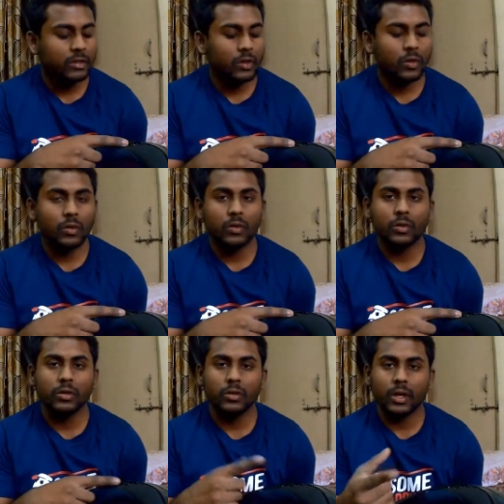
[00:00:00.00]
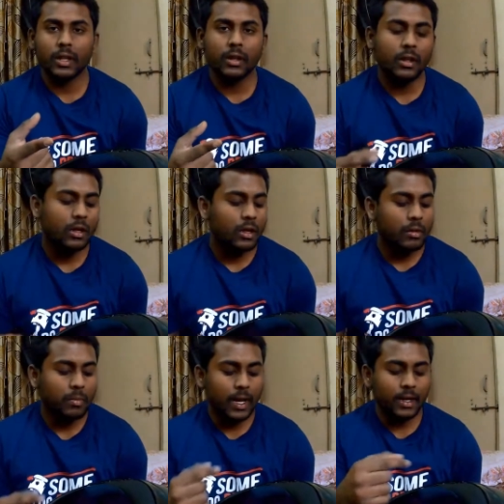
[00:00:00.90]
so you can
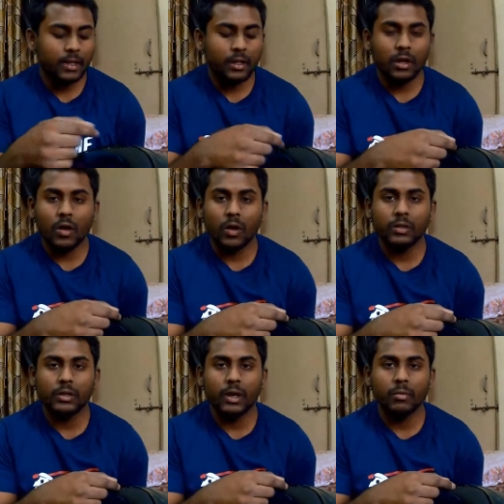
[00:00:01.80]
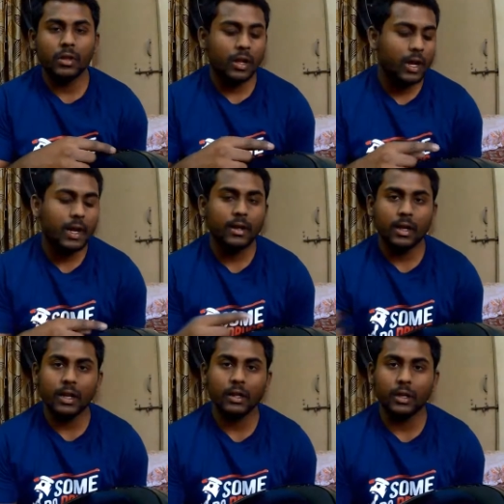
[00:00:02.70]
plug in the aux cable and
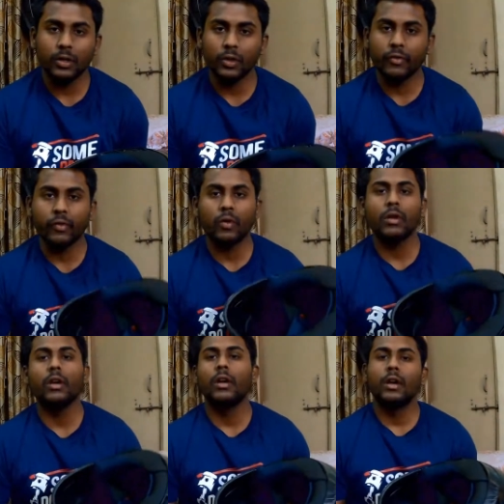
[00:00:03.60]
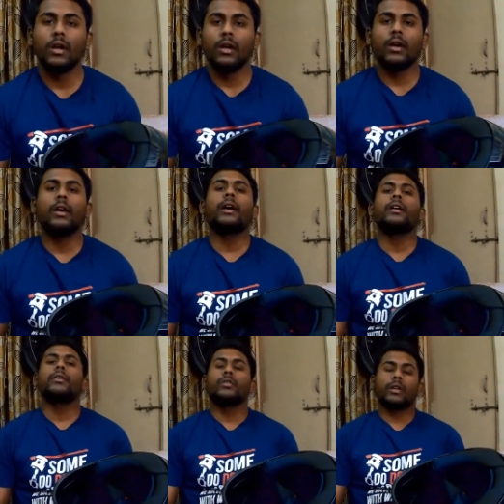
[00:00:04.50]
connect it to your phone
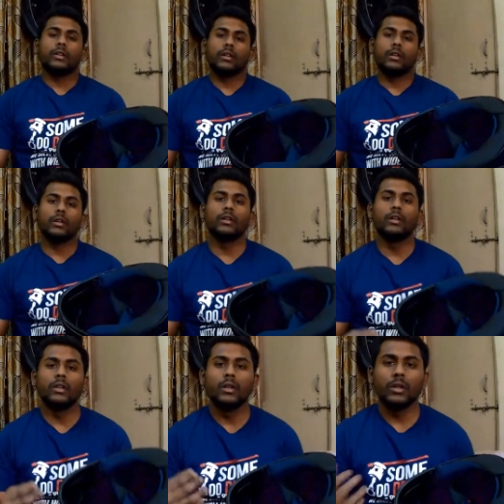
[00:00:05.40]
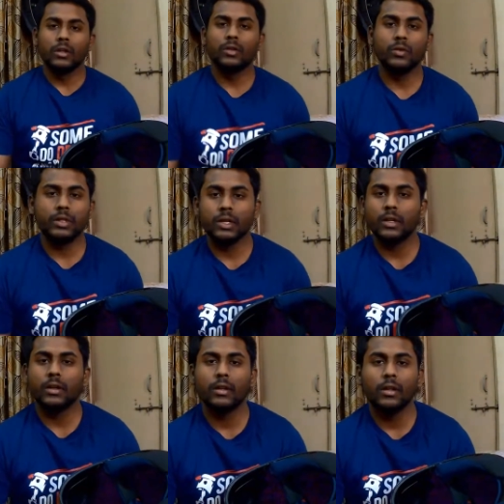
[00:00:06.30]
and you can use it
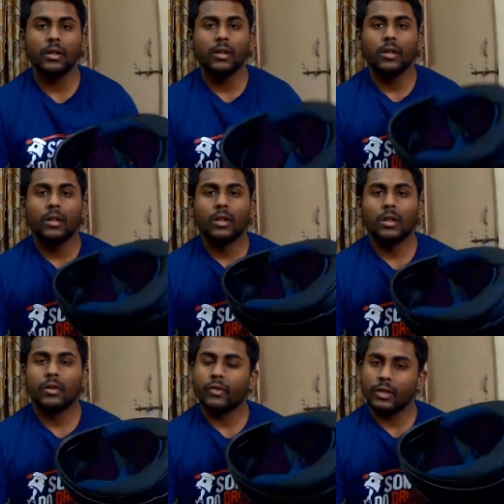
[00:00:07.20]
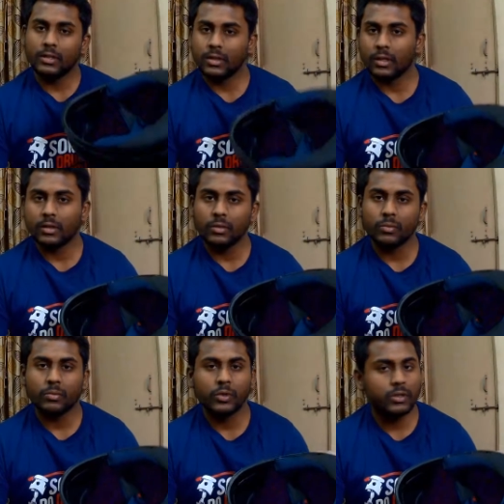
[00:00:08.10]
uh, for listening to
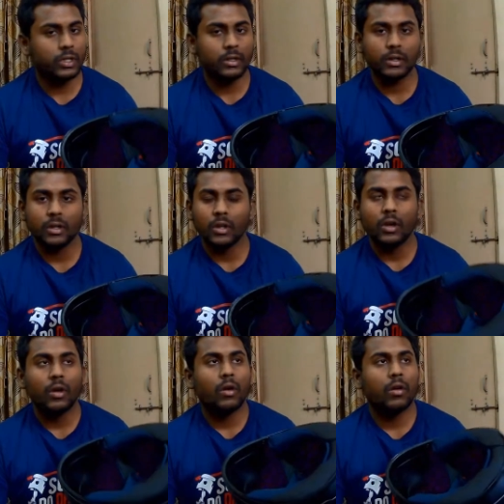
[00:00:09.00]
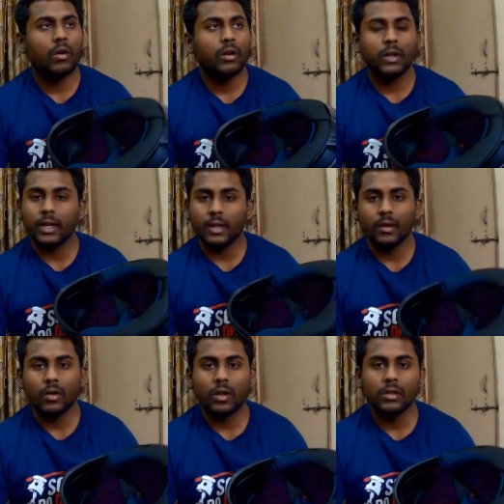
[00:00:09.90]
music or taking
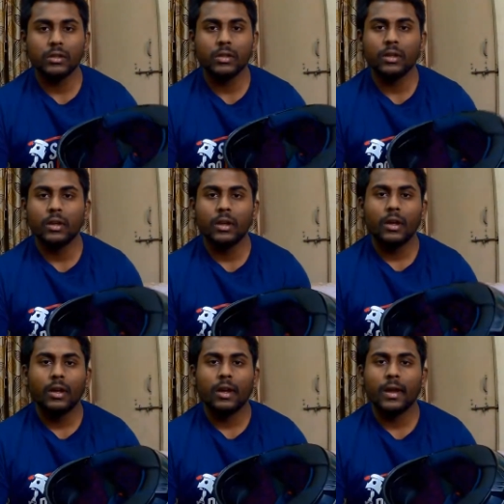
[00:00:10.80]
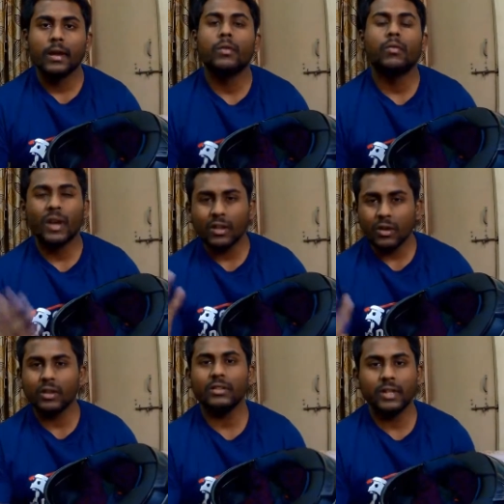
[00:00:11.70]
calls and while you are
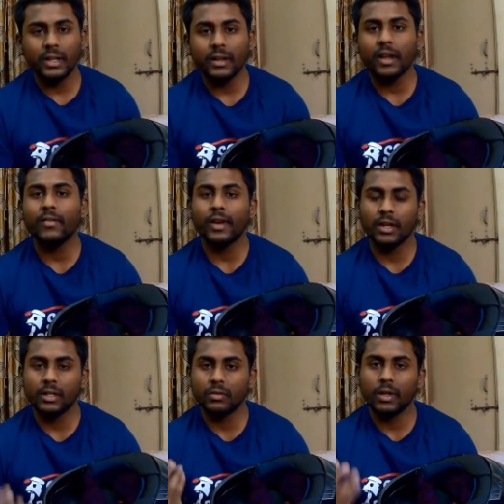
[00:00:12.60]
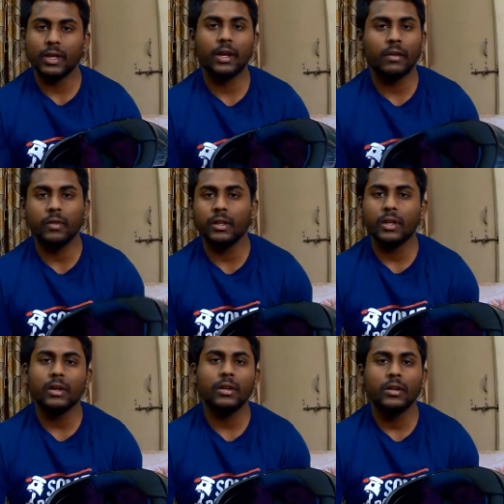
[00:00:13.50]
in city traffic it is very
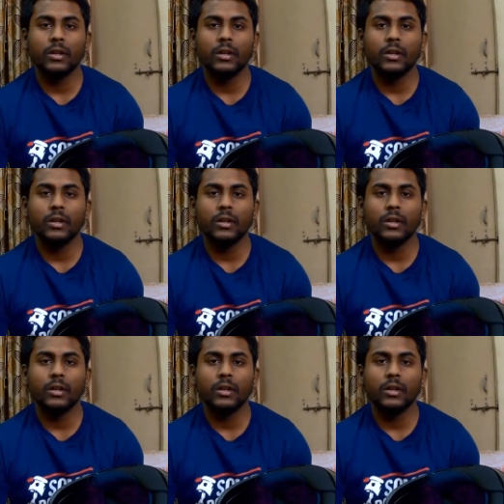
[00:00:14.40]
convenient